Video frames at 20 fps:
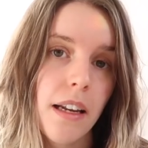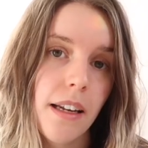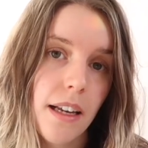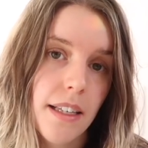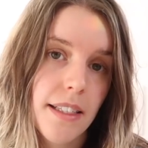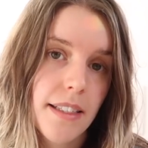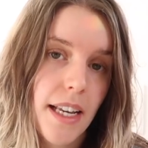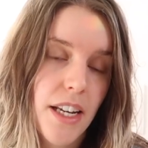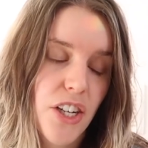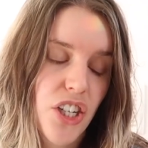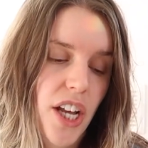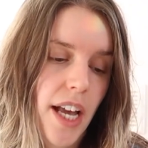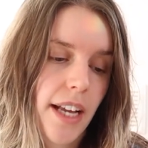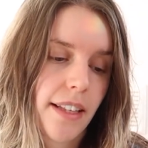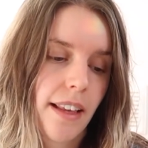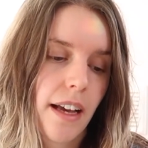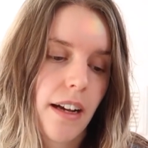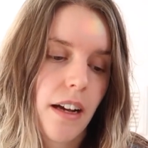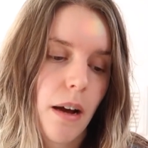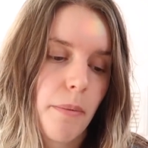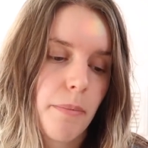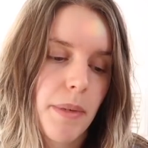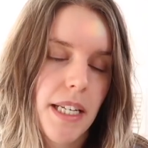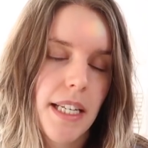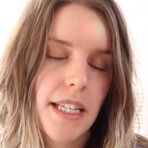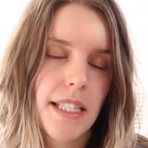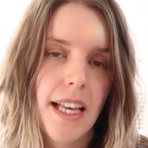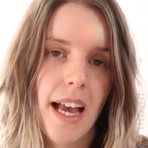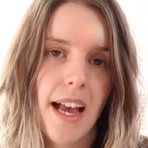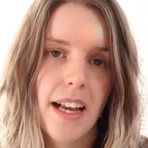Last I checked, that
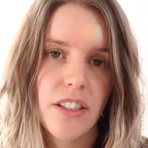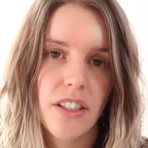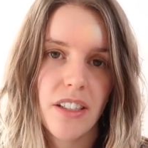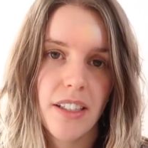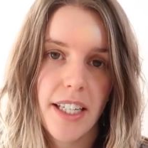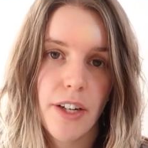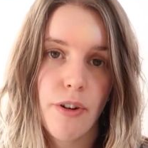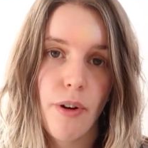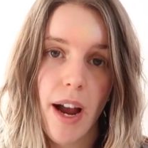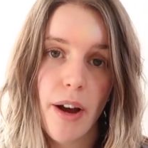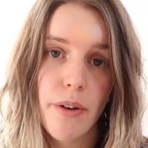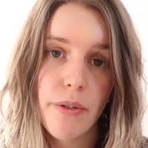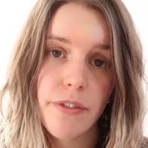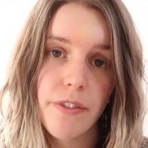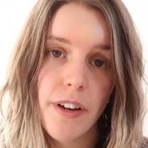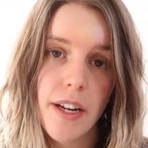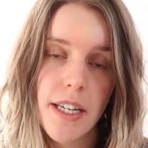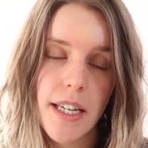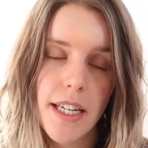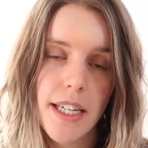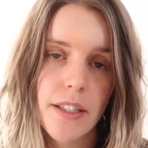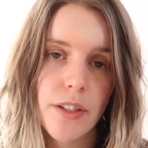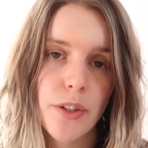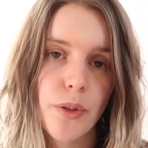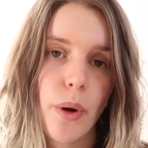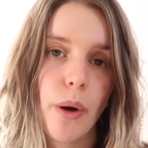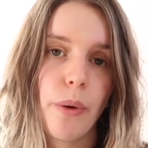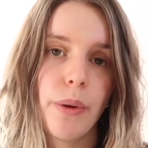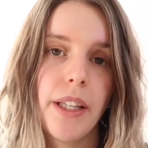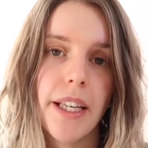company is actually crowdfunding,
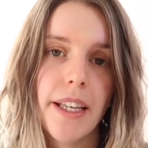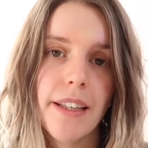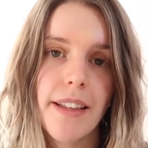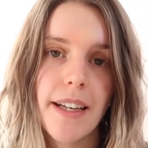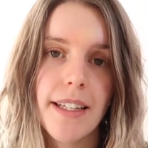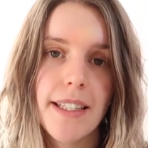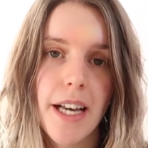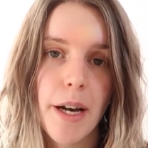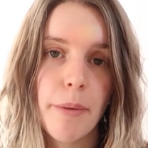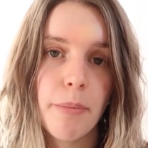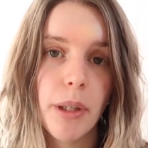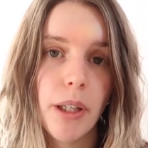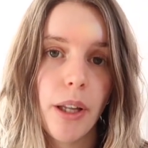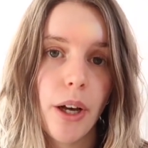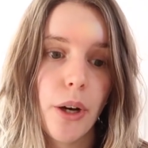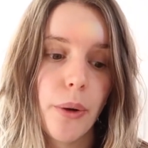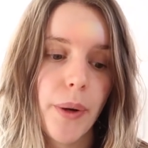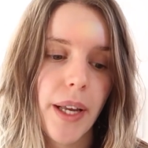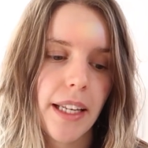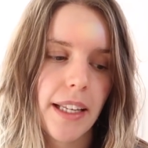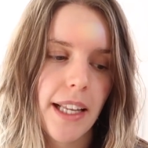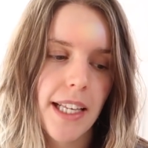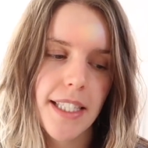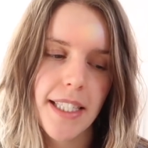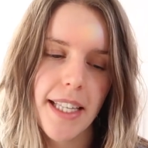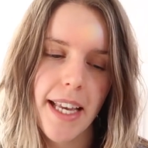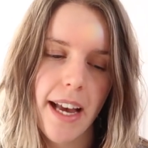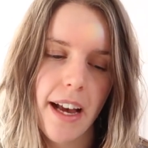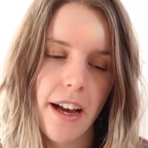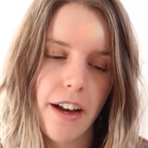so I will link that down below unless
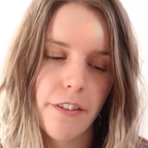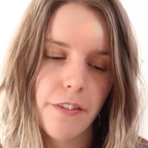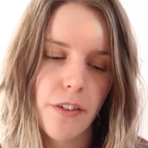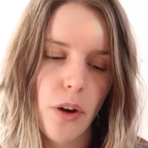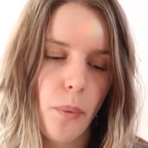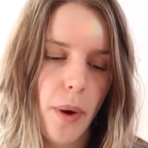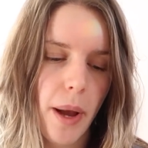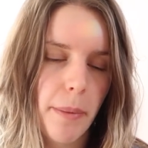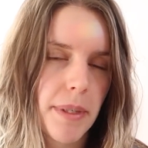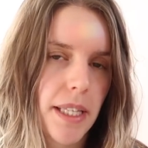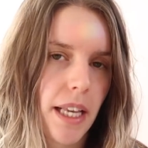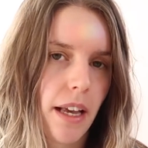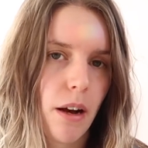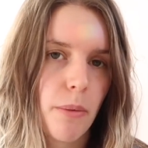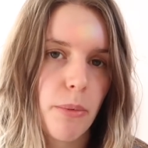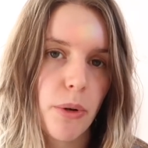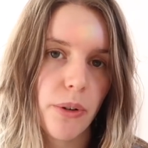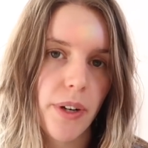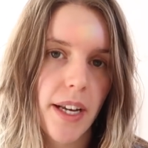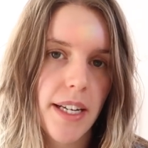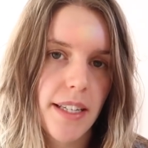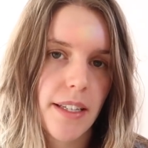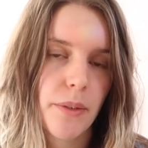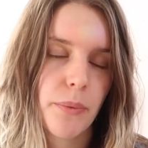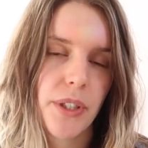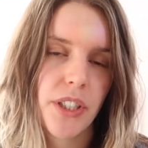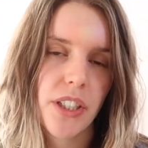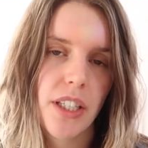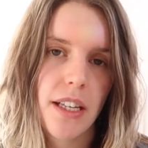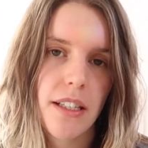they have a website up already, in
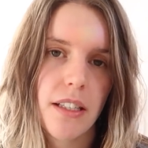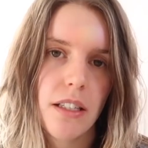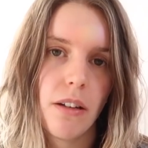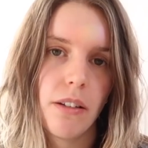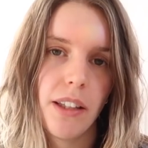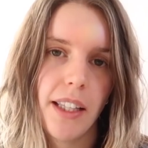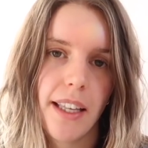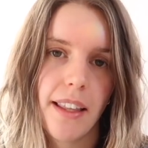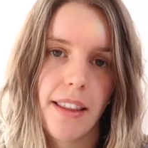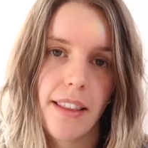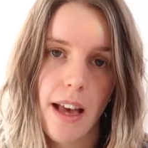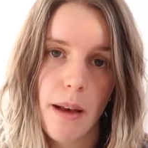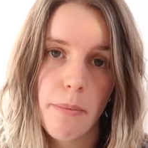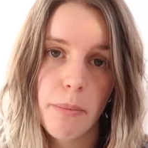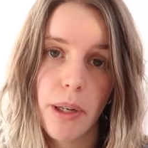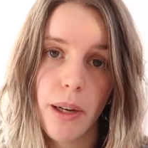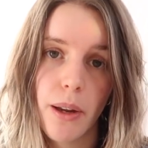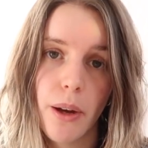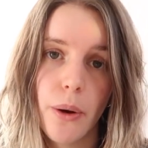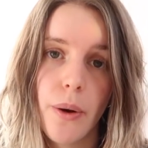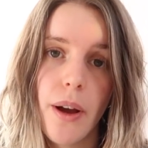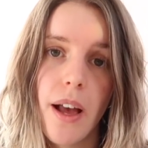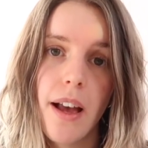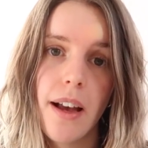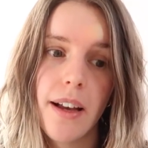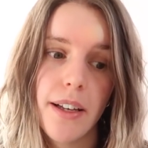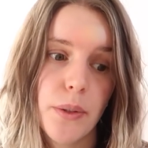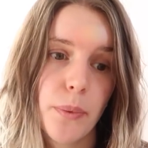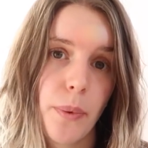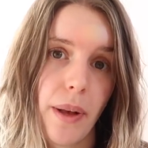which case I'll link that below
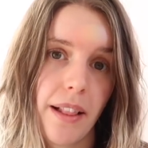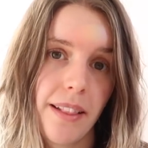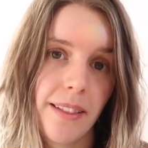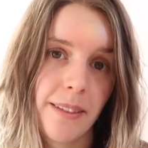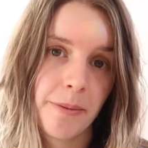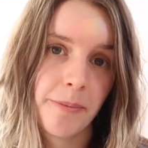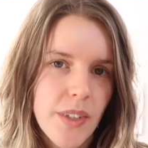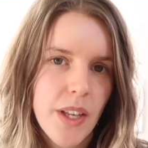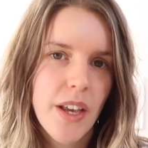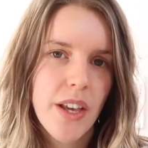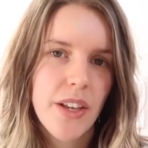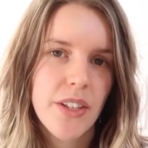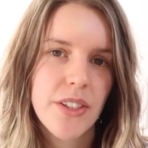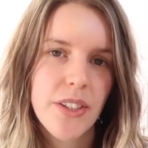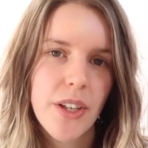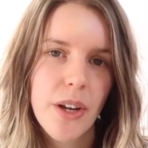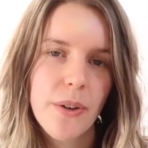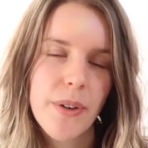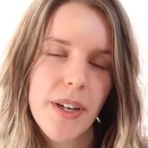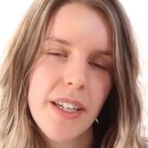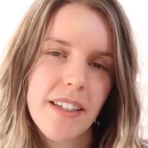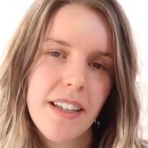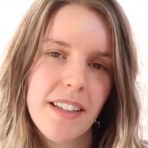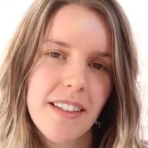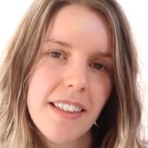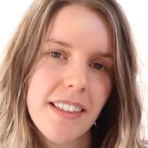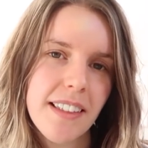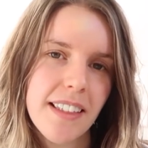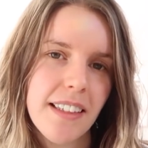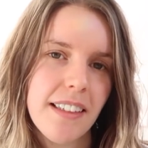as well. So
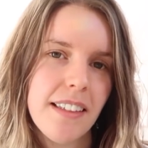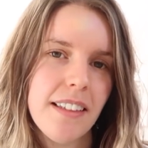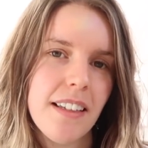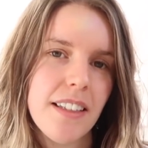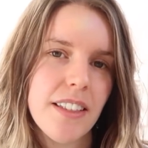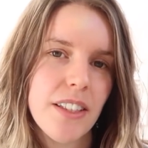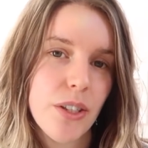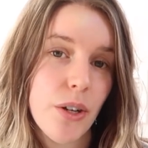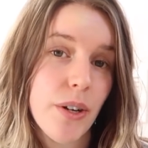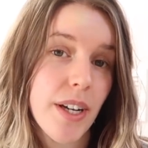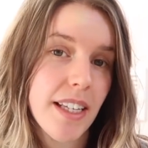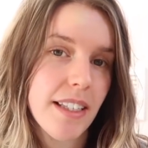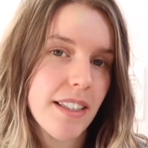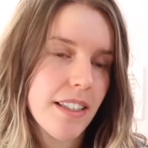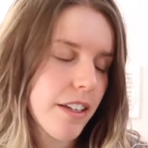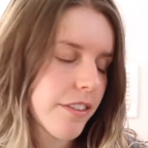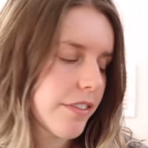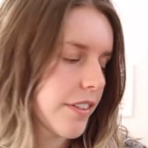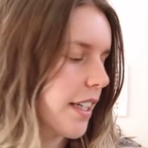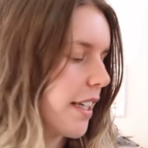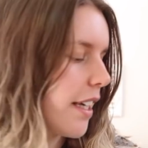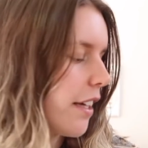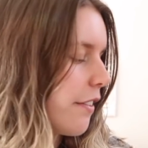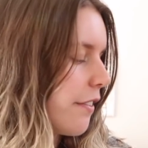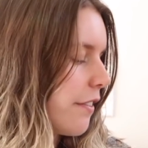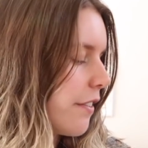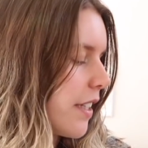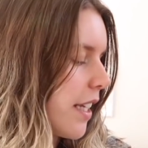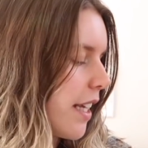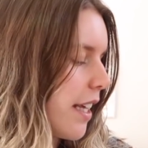another little stocking stuffer
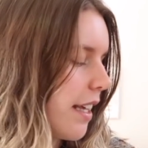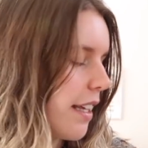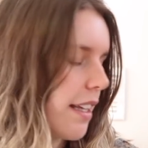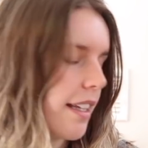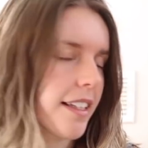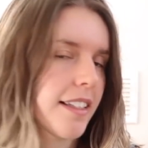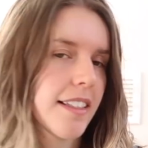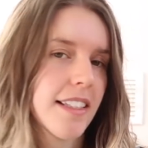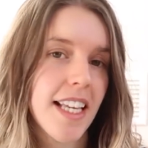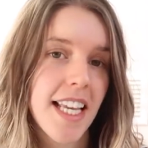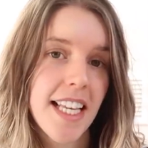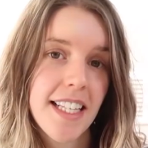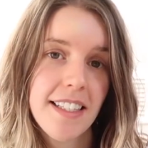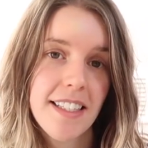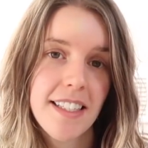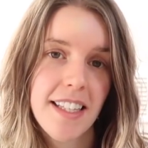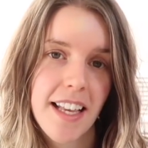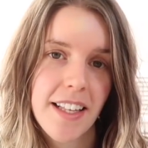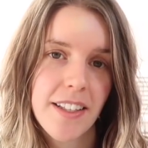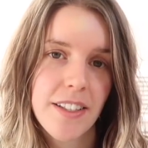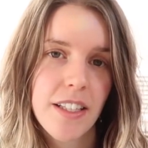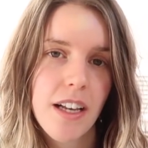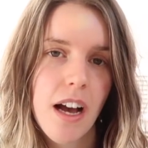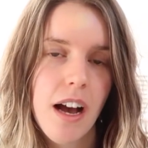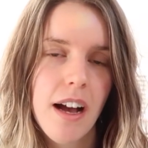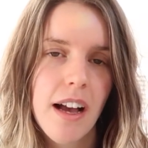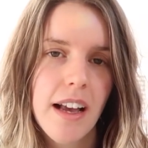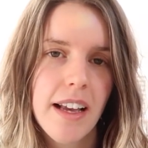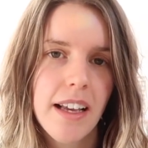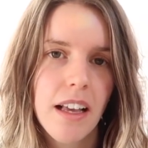gift is incense.
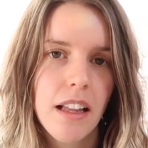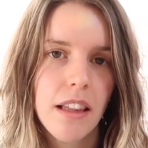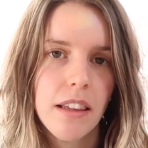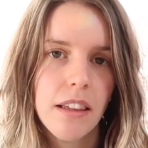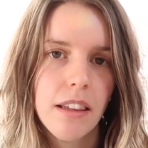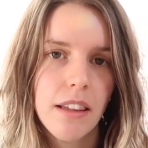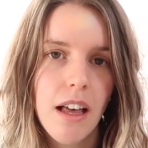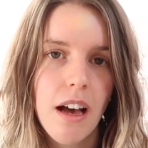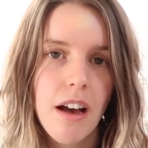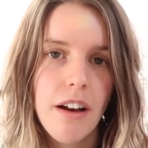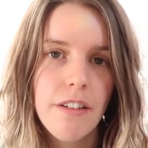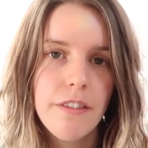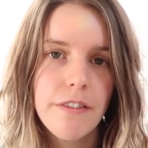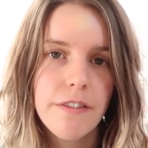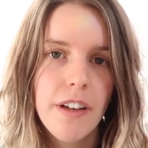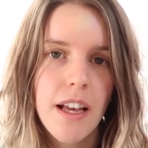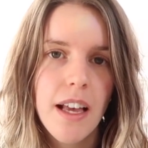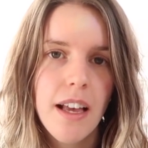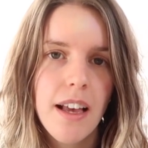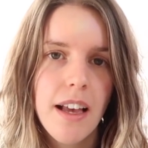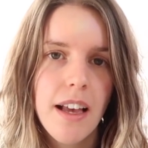I love